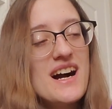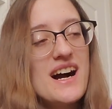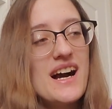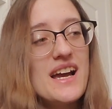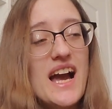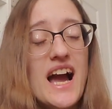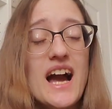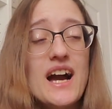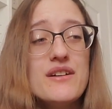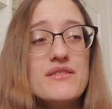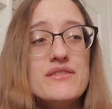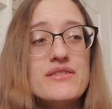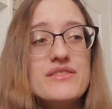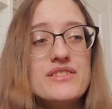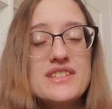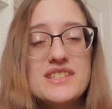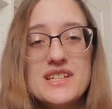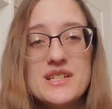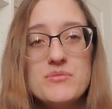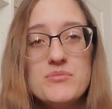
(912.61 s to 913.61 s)
I have
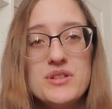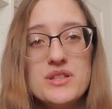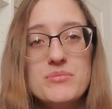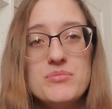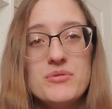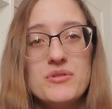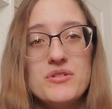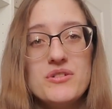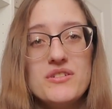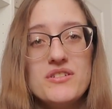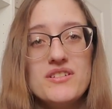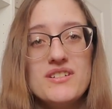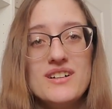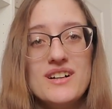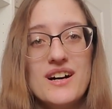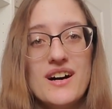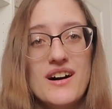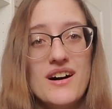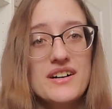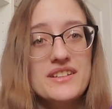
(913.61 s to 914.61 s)
seen people
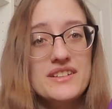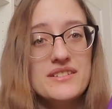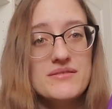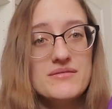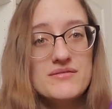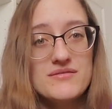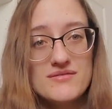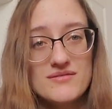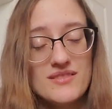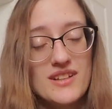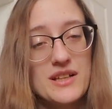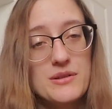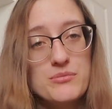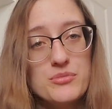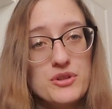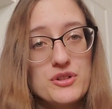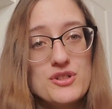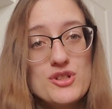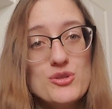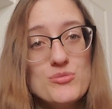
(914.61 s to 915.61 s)
on like
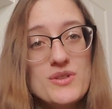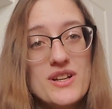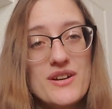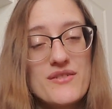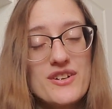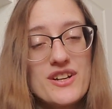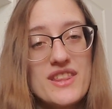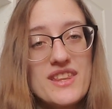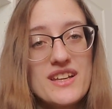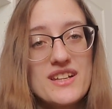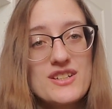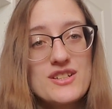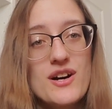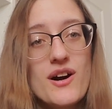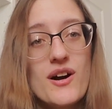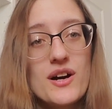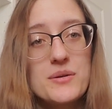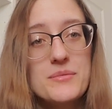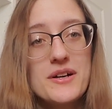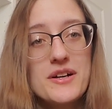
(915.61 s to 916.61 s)
booktube and everything
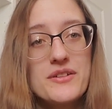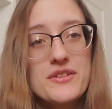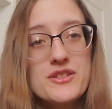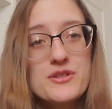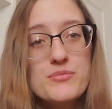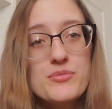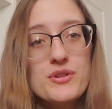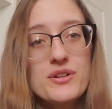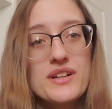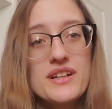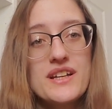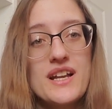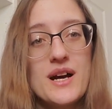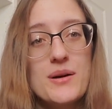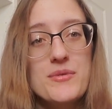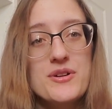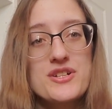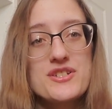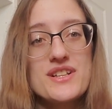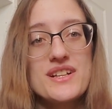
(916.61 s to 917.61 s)
talk about this book and how
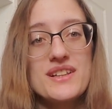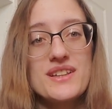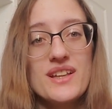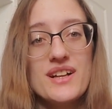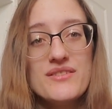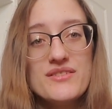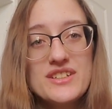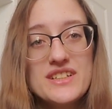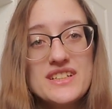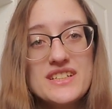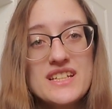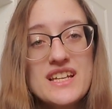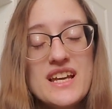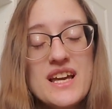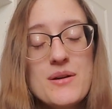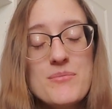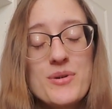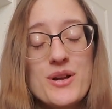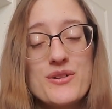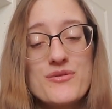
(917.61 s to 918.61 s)
much they love it,
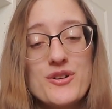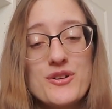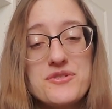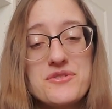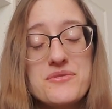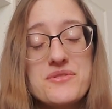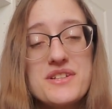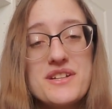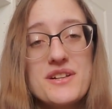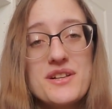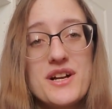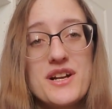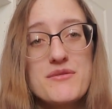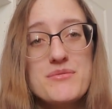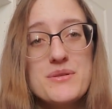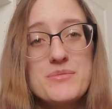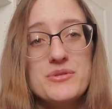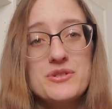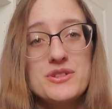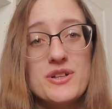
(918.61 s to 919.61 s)
but I've also seen a lot of
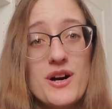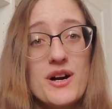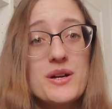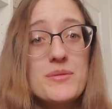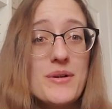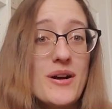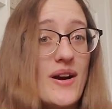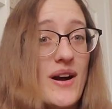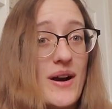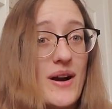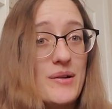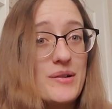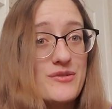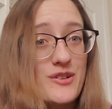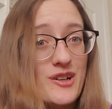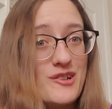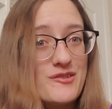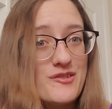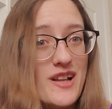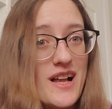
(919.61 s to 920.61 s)
people talk about how it
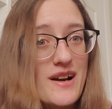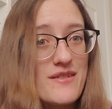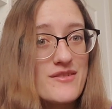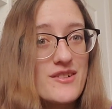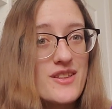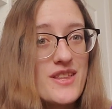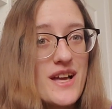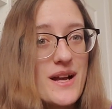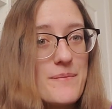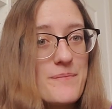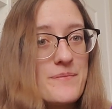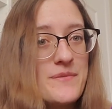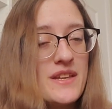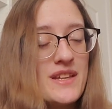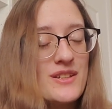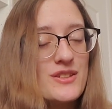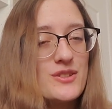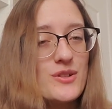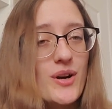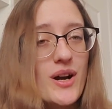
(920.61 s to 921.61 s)
fell flat for them,
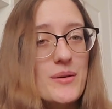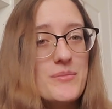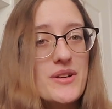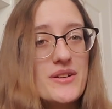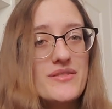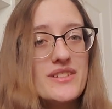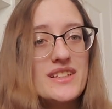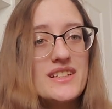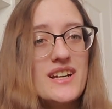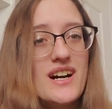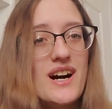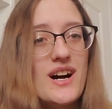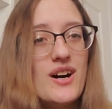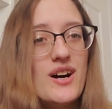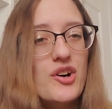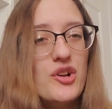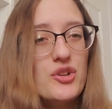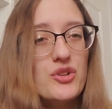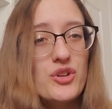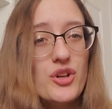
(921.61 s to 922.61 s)
so I'm definitely
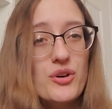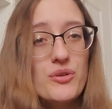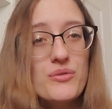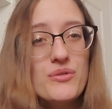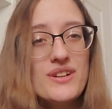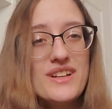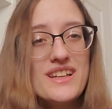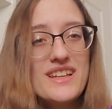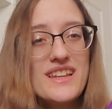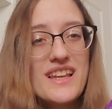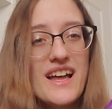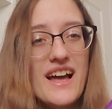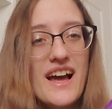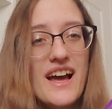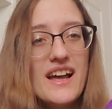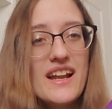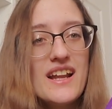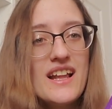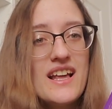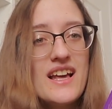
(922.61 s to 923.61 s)
not alone in
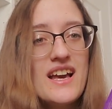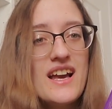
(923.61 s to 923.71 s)
that.